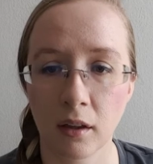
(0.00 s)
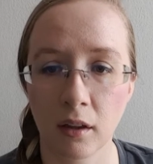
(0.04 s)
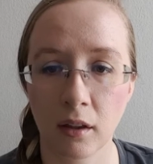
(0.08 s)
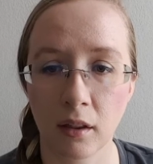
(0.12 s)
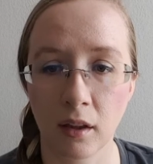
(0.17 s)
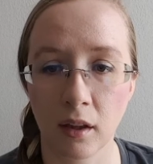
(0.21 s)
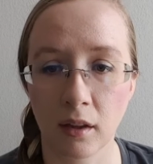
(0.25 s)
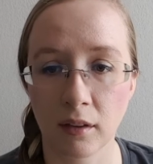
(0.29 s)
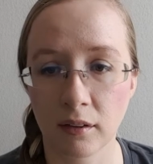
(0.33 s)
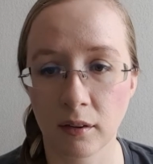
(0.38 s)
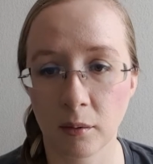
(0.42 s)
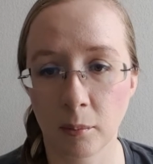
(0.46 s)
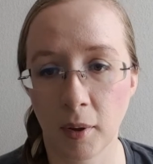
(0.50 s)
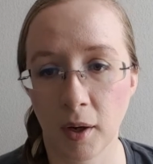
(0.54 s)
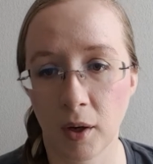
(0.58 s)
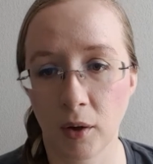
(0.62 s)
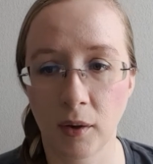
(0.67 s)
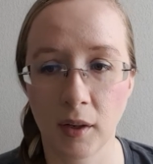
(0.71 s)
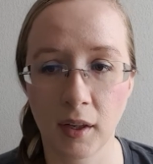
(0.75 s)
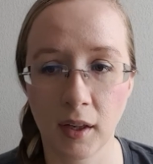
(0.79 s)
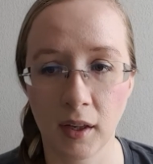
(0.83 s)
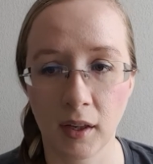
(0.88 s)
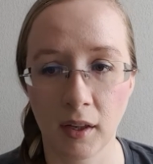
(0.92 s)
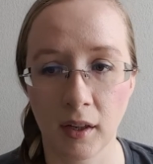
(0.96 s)
that's about
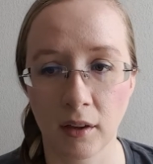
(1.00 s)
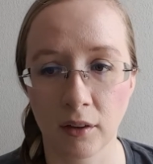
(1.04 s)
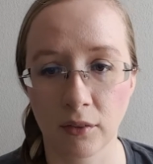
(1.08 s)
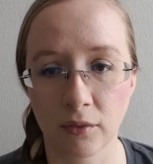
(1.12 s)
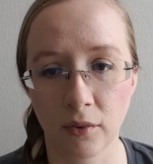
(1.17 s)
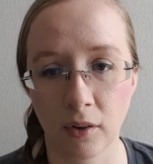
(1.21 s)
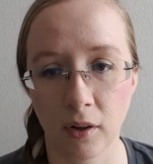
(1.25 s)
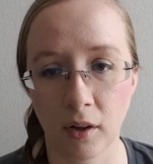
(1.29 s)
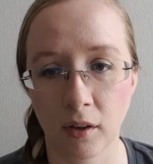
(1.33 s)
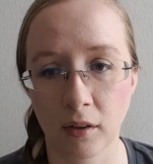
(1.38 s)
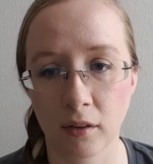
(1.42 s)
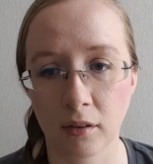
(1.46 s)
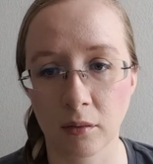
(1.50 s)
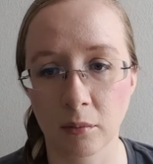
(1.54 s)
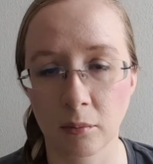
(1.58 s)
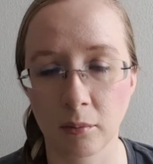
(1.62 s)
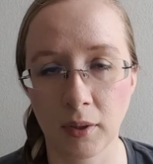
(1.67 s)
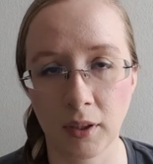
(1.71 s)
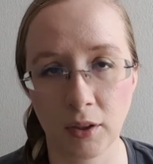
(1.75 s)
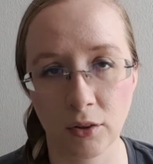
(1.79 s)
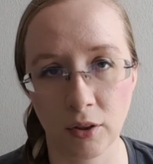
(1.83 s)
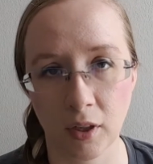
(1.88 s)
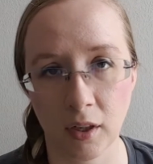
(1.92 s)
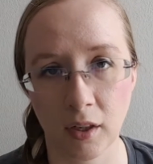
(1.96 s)
it as far as
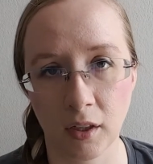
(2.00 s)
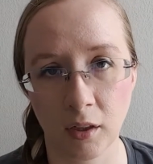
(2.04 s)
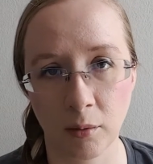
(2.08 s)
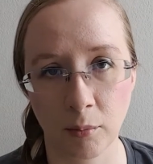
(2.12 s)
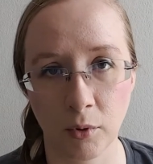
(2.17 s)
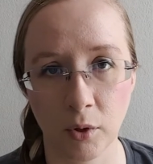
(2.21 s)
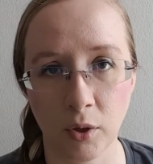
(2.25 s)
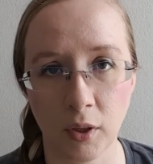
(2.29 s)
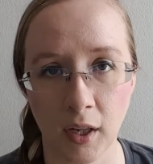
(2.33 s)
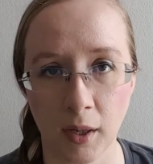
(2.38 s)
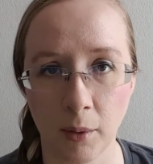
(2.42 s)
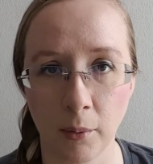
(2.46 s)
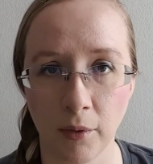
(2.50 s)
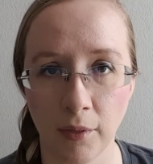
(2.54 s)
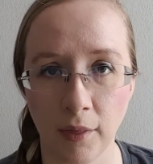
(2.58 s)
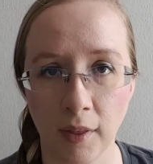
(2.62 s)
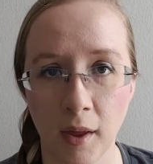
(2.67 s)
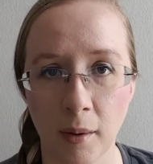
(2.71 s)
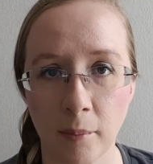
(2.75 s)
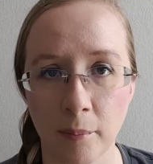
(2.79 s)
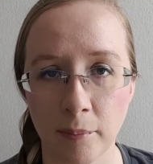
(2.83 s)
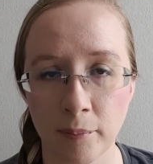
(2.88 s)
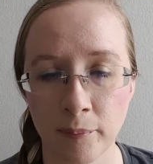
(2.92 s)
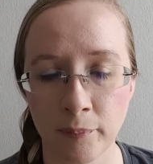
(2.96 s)
me trying to communicate with
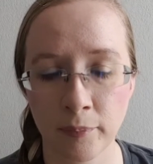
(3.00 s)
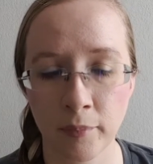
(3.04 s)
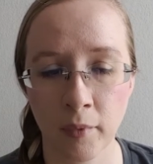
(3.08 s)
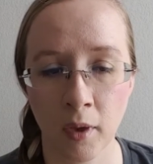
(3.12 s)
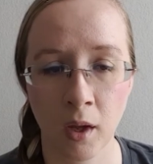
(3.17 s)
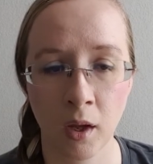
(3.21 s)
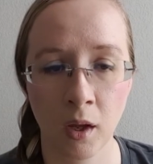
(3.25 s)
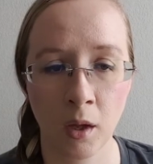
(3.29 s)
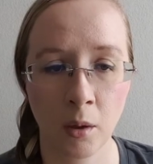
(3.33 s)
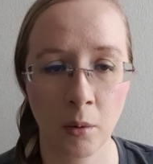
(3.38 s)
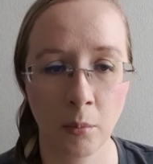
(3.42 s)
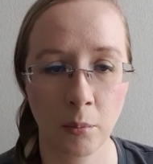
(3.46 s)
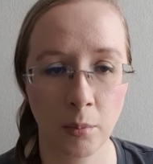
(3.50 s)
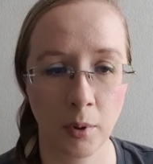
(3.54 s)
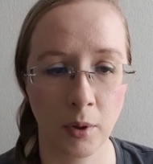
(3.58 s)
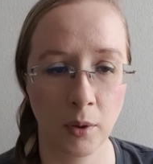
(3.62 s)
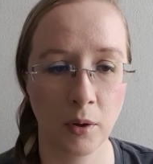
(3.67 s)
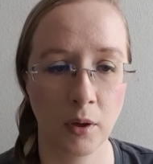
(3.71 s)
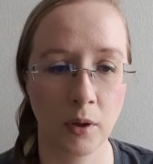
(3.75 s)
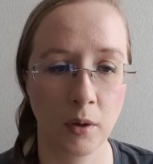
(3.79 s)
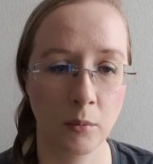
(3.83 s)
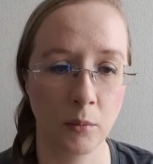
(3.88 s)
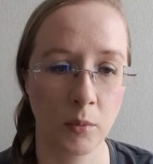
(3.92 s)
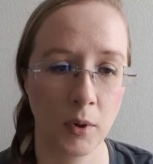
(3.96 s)
them. But
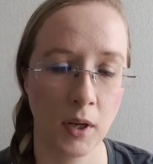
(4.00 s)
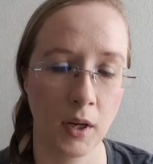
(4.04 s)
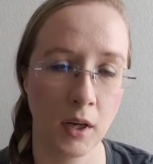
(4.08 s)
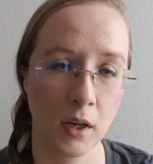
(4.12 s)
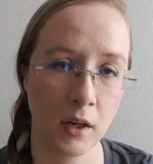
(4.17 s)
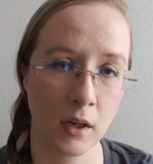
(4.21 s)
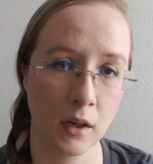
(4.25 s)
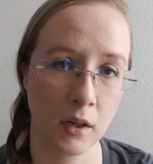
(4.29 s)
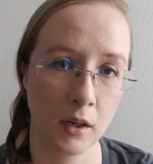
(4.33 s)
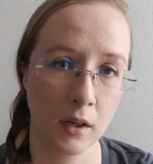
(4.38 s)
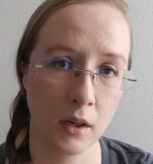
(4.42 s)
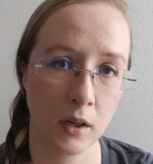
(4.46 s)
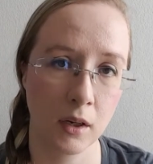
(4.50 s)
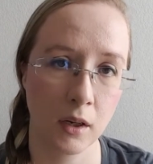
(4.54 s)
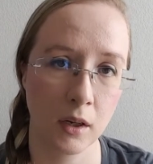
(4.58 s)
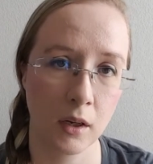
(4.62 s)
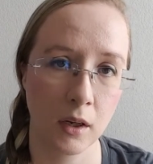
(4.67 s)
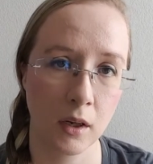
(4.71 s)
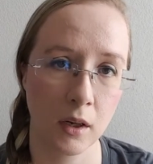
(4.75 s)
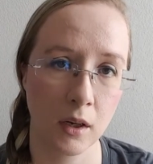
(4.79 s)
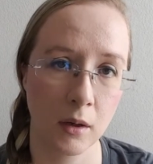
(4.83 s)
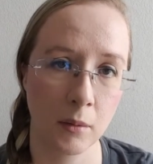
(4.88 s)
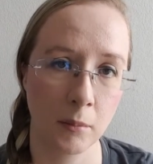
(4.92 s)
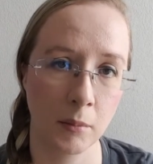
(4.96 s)
then when
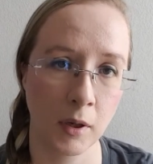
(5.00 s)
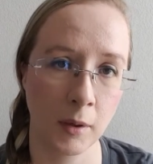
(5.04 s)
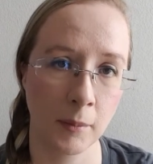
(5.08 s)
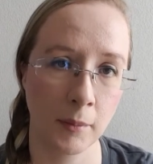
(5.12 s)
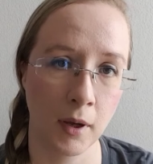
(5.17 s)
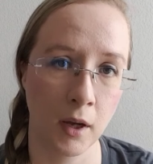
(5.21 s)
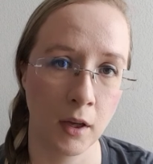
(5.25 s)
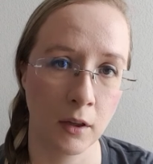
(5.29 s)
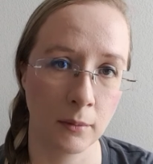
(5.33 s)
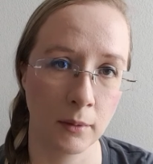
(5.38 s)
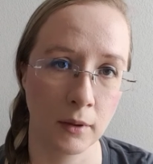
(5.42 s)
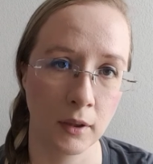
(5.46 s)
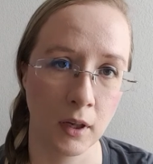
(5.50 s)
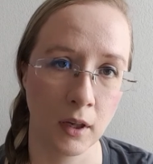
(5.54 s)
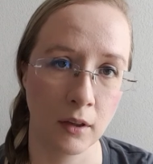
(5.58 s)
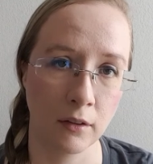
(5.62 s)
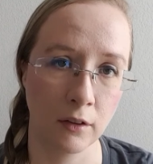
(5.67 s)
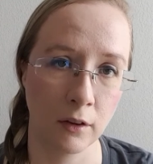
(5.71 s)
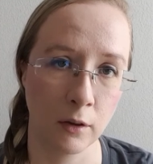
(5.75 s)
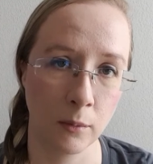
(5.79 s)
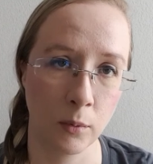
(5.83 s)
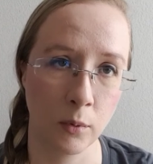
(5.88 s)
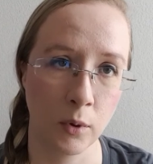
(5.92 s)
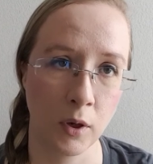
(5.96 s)
me and my husband got
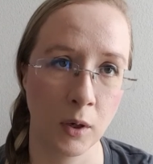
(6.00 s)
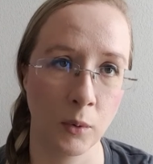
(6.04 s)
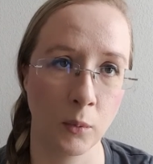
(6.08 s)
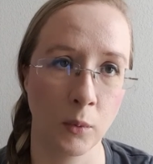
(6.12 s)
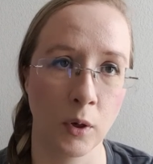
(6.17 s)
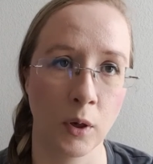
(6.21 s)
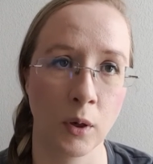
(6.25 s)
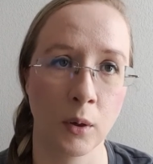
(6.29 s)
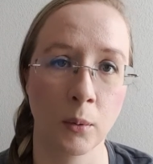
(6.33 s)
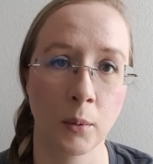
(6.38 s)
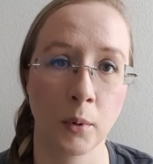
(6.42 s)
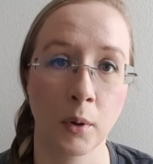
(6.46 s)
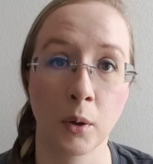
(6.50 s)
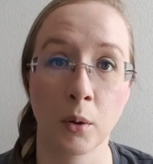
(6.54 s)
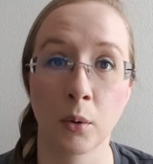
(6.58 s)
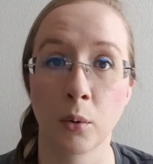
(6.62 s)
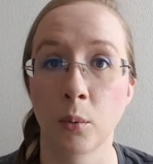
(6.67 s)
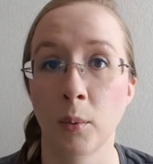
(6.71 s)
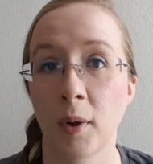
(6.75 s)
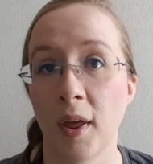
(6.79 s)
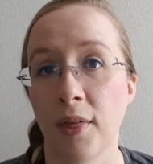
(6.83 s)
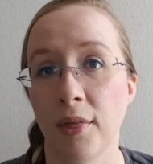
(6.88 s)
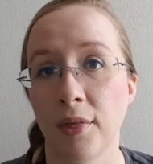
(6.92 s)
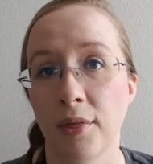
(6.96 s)
to the point where we were
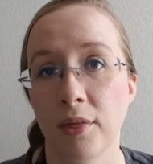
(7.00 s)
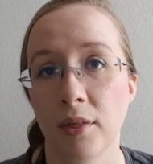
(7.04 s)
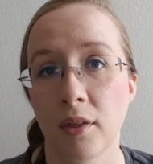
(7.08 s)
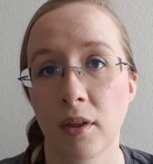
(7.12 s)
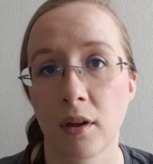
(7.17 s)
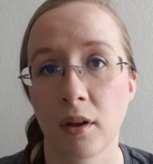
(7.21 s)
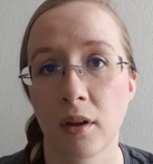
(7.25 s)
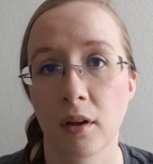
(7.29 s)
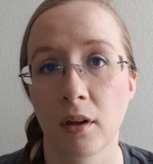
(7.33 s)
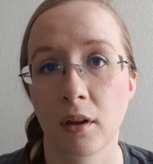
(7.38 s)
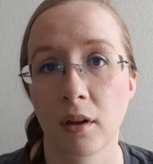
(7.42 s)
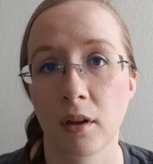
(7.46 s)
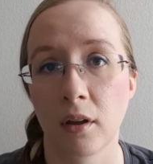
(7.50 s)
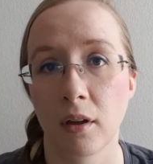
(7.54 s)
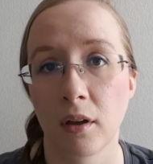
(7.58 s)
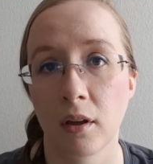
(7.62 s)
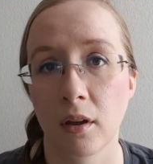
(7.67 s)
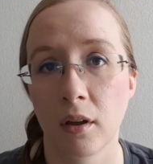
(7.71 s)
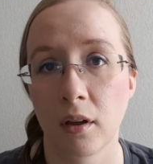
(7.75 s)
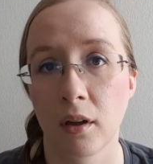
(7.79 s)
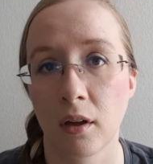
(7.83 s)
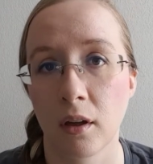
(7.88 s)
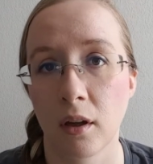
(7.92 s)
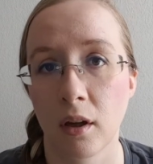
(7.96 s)
with
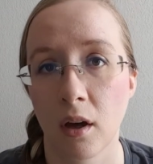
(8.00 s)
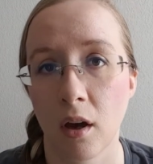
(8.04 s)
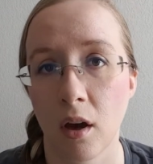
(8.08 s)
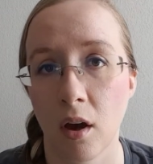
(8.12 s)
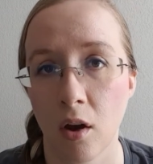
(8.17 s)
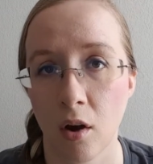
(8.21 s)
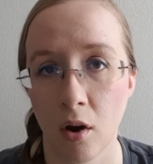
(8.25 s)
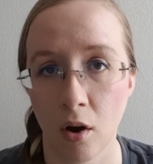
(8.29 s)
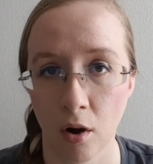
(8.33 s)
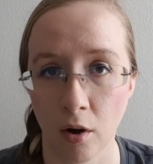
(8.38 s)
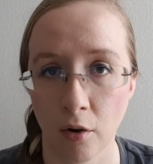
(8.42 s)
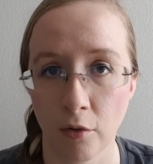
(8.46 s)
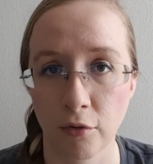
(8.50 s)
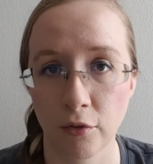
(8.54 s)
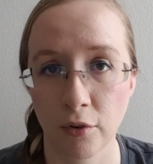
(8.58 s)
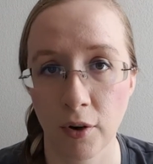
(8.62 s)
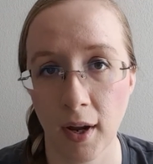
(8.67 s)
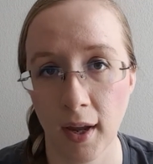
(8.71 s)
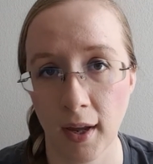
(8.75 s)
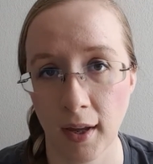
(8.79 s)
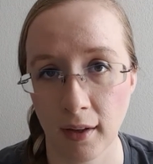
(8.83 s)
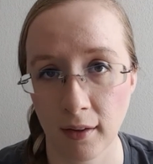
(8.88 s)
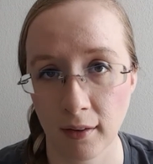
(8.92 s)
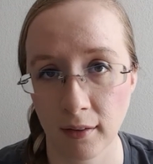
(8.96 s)
our
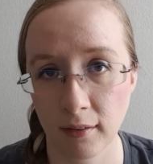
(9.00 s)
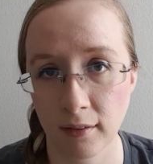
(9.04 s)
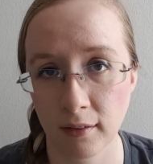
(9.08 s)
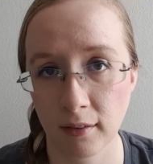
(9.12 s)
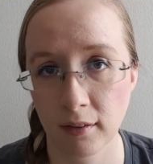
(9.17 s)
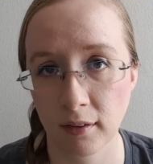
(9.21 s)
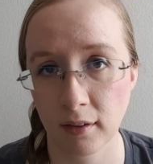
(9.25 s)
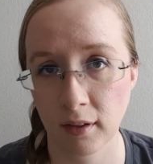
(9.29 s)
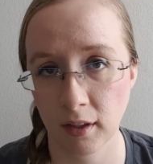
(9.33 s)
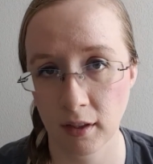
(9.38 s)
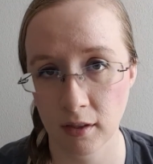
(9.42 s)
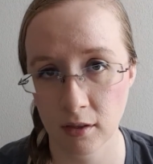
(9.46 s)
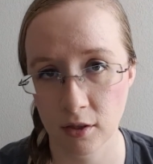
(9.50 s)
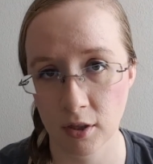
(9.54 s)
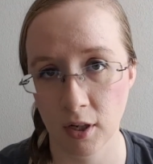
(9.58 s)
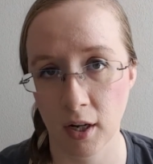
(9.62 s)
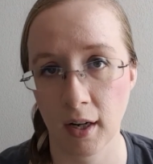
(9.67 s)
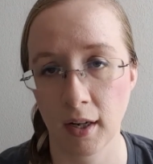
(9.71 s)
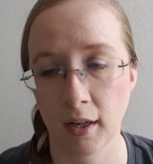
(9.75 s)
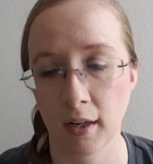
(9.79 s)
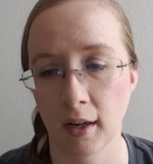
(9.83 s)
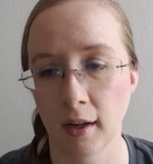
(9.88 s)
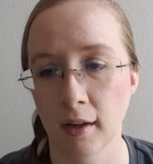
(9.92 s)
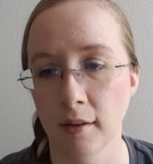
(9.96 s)
friends in
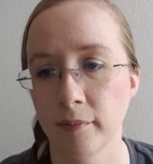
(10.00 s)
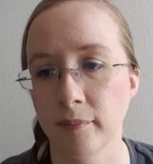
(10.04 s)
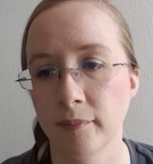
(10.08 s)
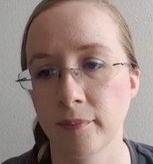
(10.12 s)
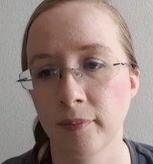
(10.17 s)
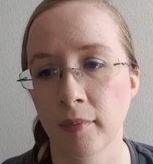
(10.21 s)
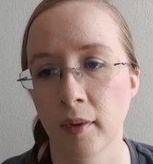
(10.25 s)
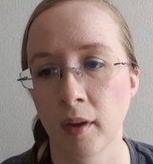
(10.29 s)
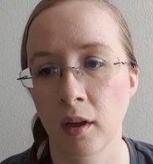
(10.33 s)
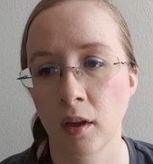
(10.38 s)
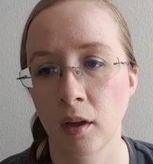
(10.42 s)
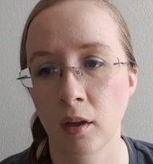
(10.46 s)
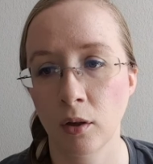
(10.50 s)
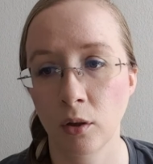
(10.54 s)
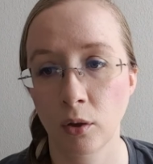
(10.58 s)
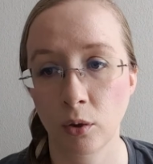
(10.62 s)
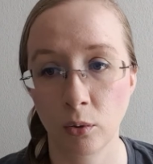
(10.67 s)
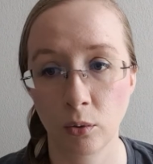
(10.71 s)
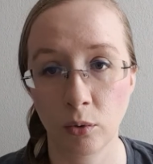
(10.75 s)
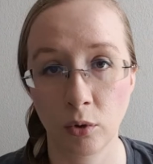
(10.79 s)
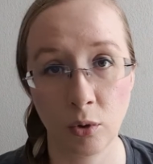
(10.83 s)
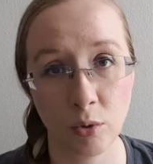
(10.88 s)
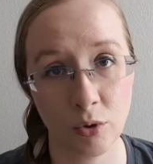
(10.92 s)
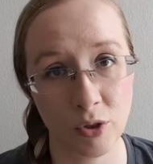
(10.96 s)
China who
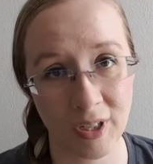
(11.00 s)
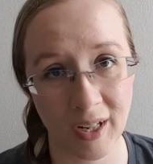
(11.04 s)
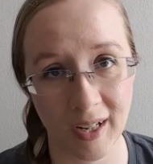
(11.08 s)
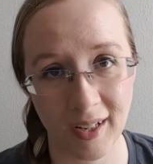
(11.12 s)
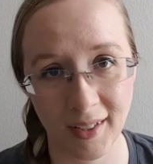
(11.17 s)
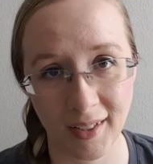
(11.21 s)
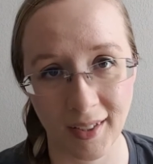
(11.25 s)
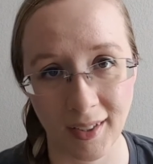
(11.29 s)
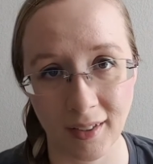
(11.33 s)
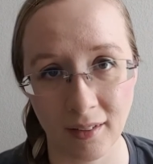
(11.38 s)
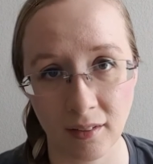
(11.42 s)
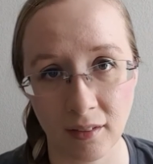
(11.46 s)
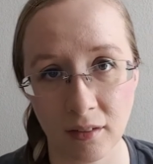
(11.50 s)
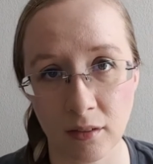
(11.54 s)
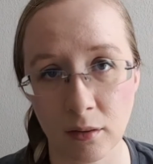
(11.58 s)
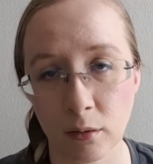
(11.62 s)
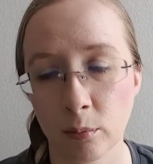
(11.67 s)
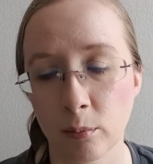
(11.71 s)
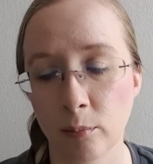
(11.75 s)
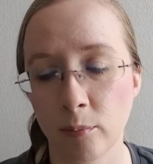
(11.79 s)
knew Chinese,